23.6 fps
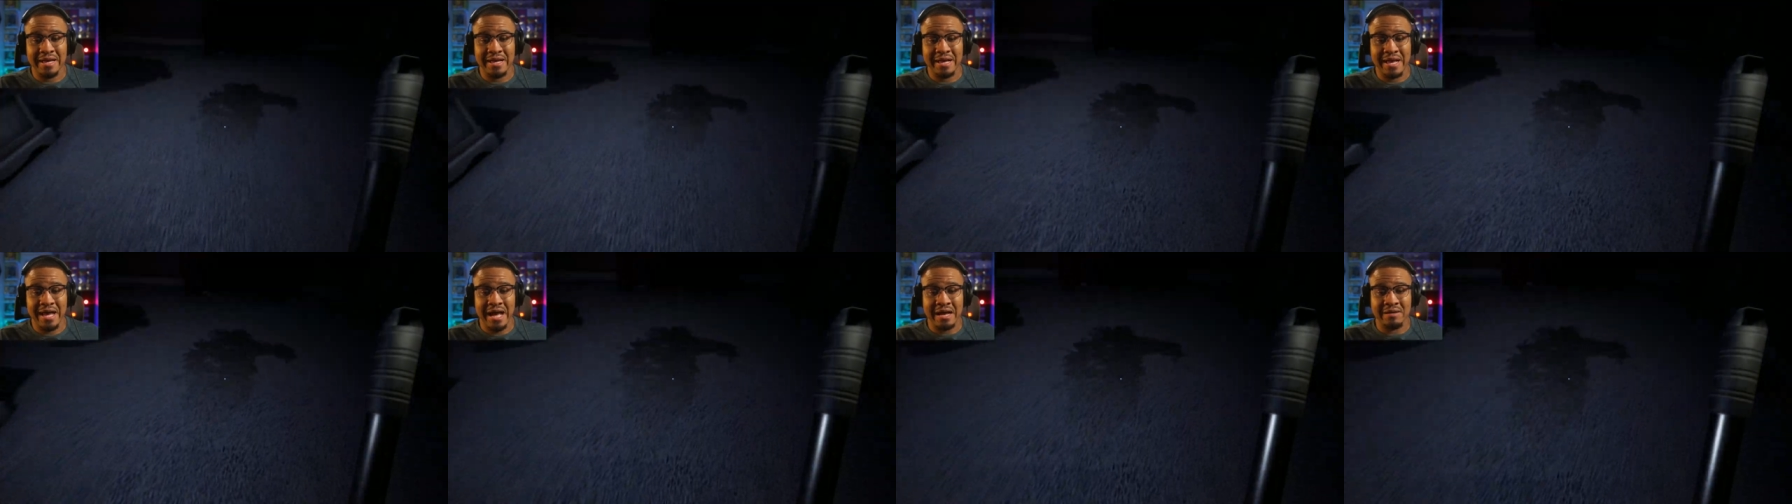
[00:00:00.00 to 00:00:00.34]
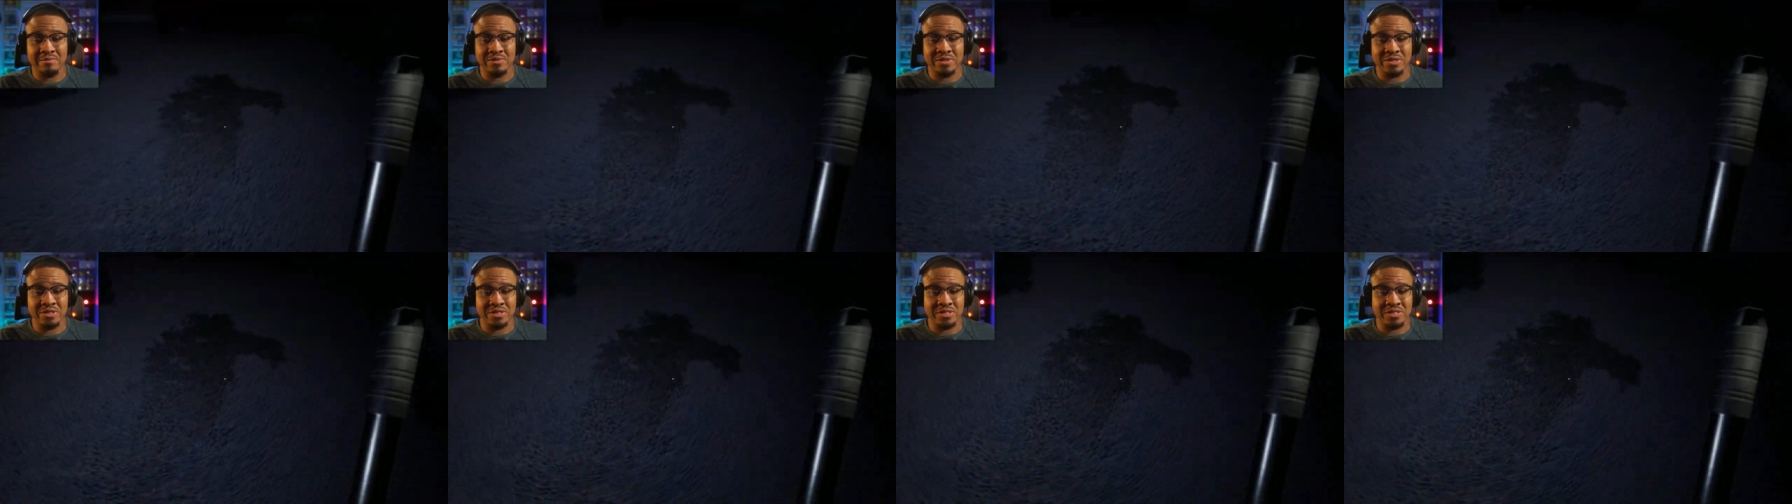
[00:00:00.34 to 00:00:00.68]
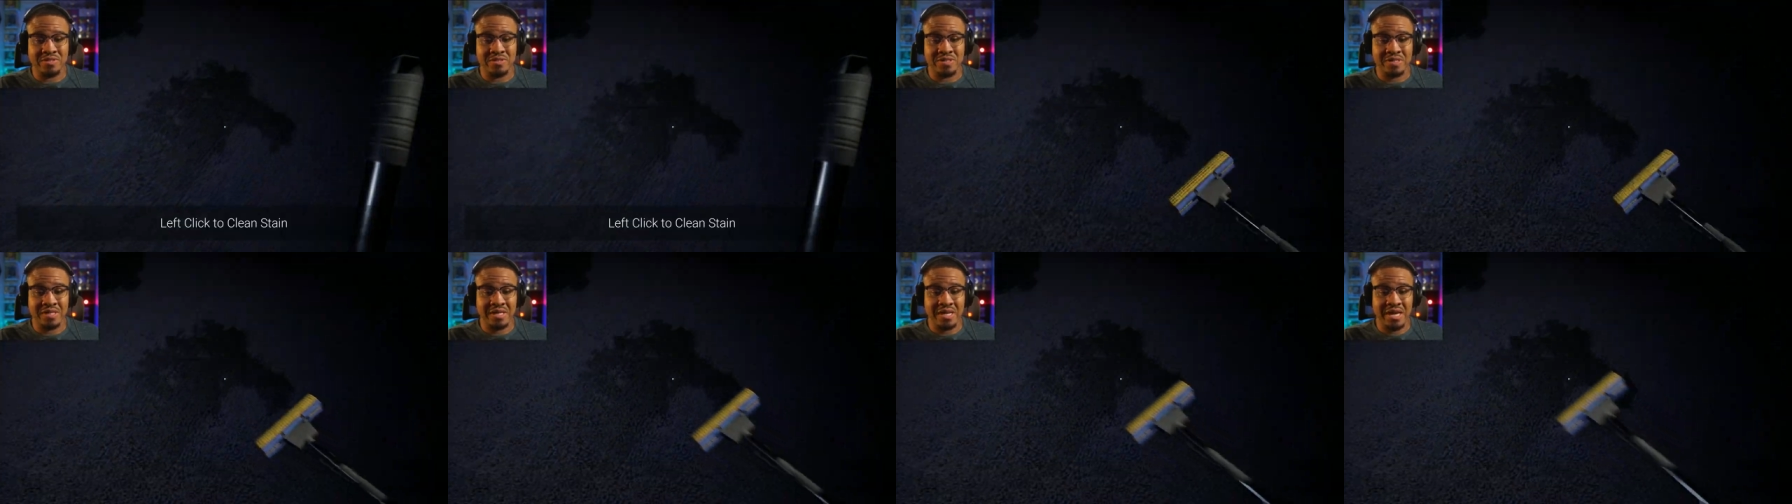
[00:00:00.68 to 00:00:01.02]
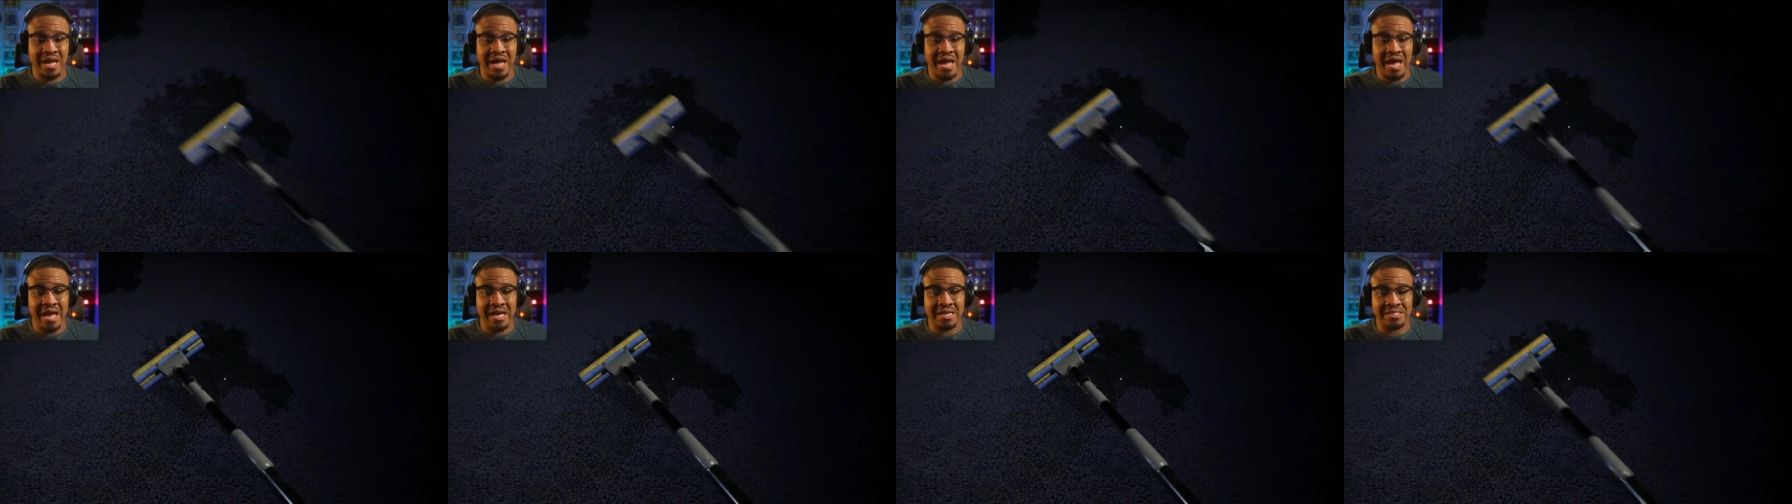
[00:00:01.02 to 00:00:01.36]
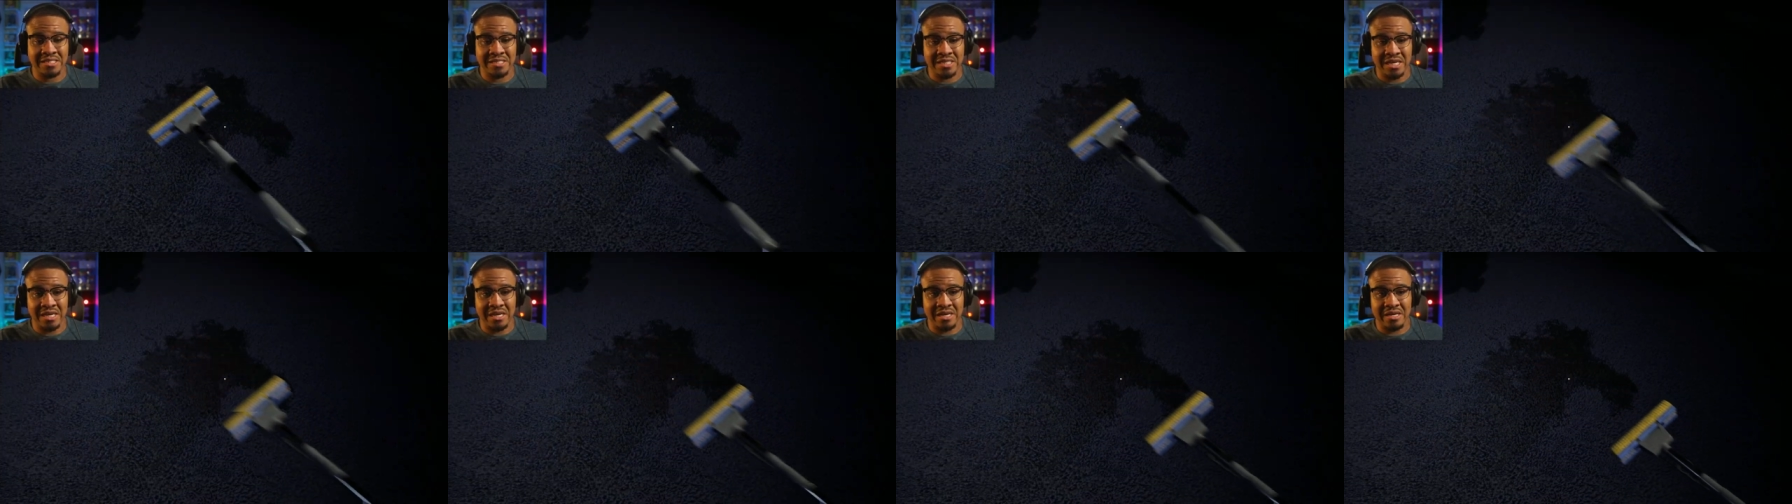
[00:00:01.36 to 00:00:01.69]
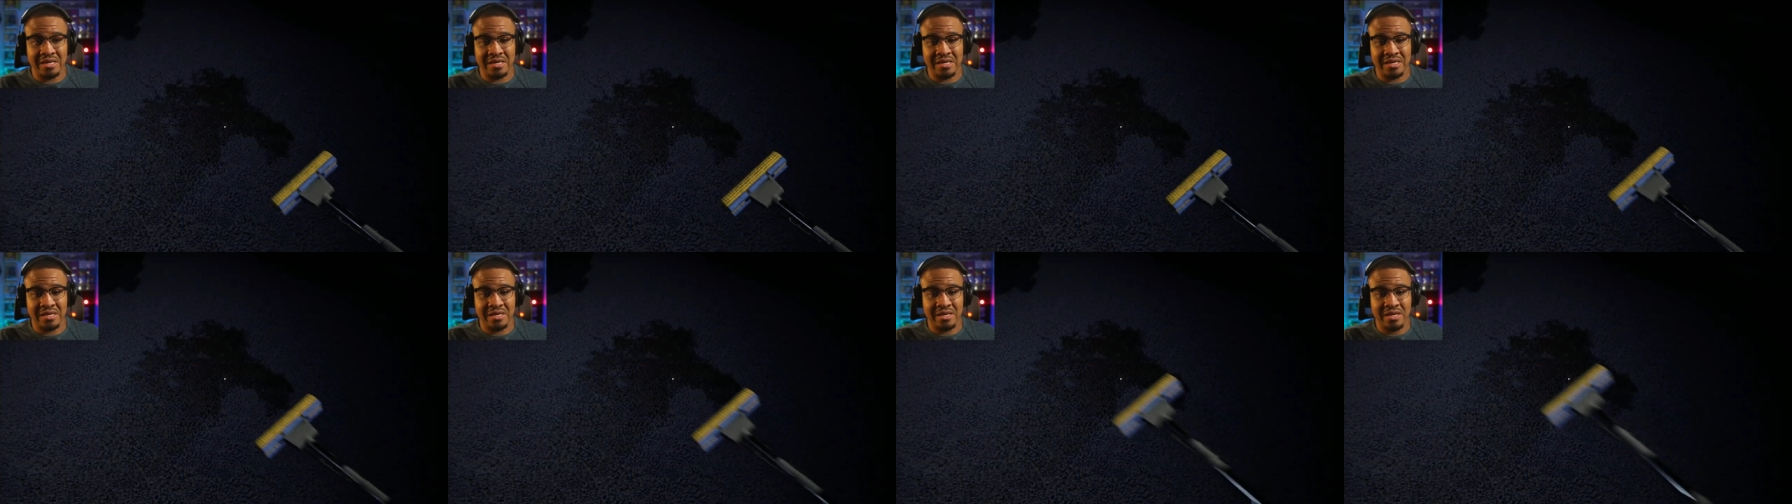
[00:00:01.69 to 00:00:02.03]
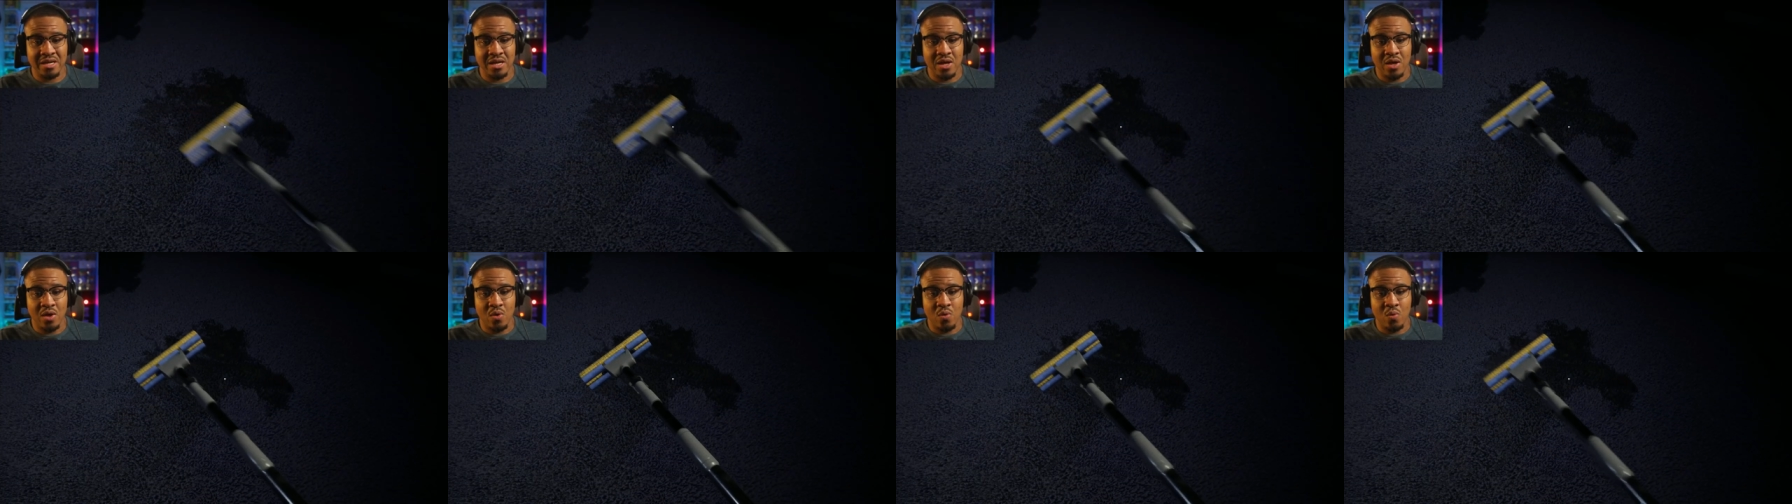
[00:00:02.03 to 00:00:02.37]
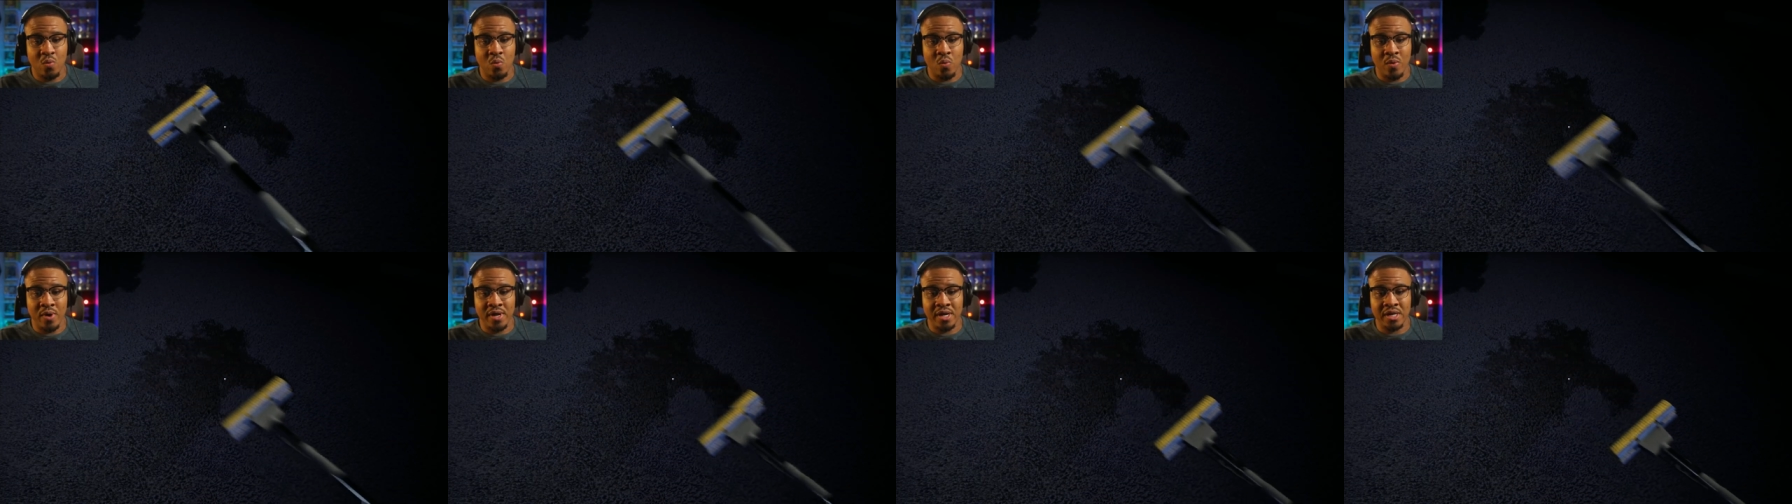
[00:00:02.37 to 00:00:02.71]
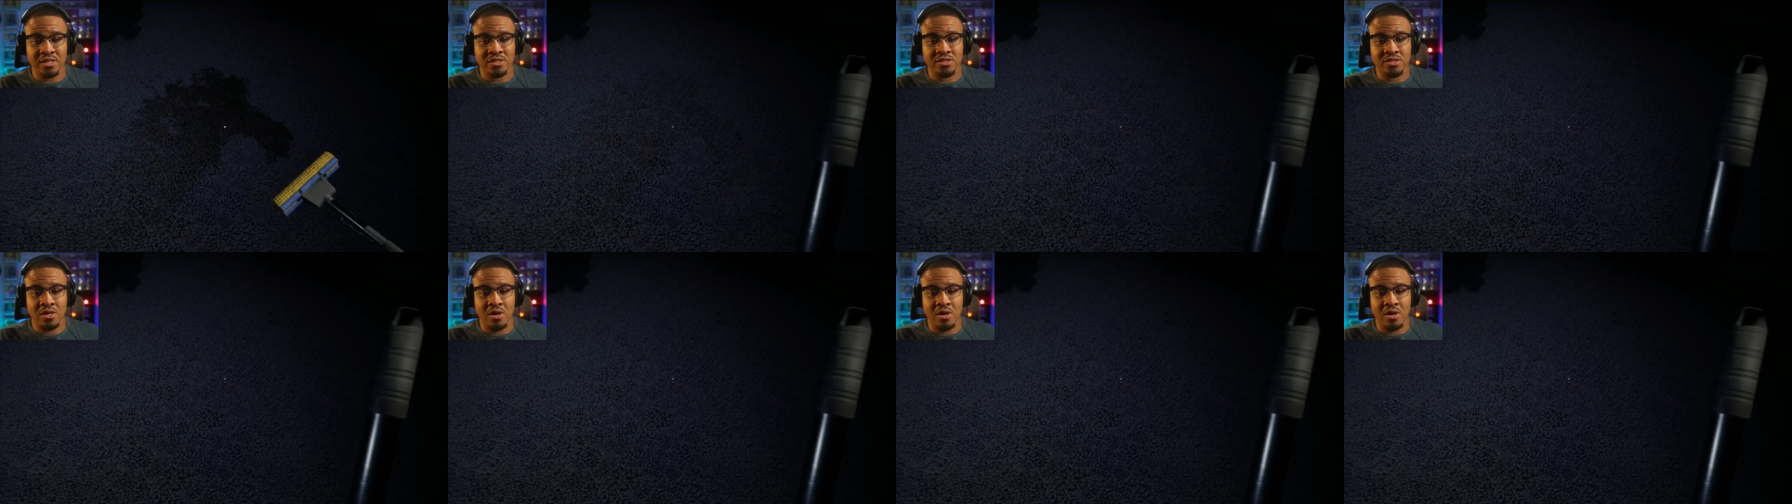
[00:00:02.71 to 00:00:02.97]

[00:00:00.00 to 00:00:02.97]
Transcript: I'm just asking, what's